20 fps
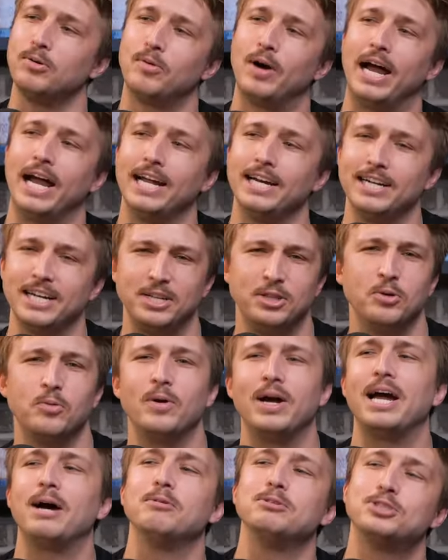would write and the
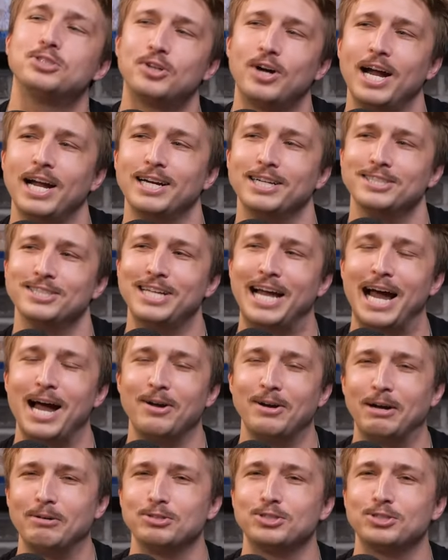way I was trying to sound.